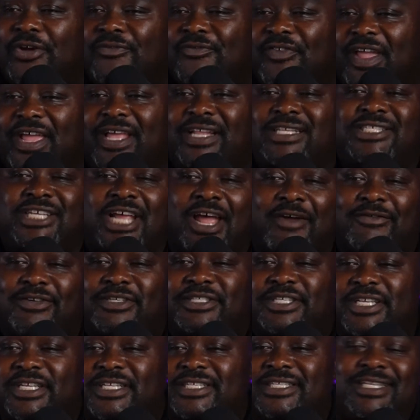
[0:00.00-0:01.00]
Van
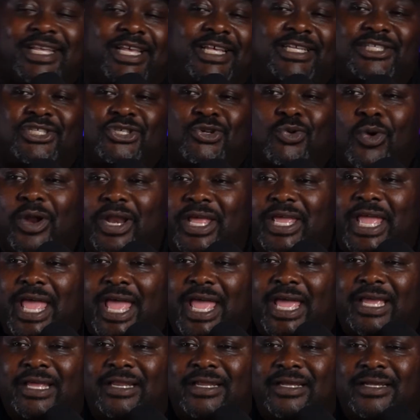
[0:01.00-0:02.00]
Jefferson is
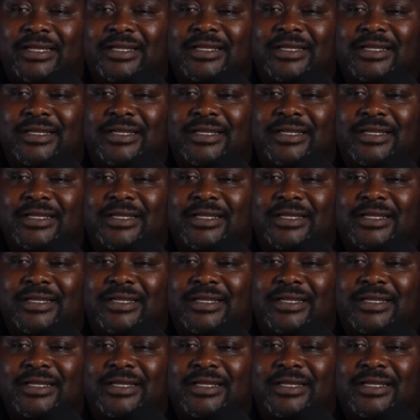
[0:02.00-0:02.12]
28.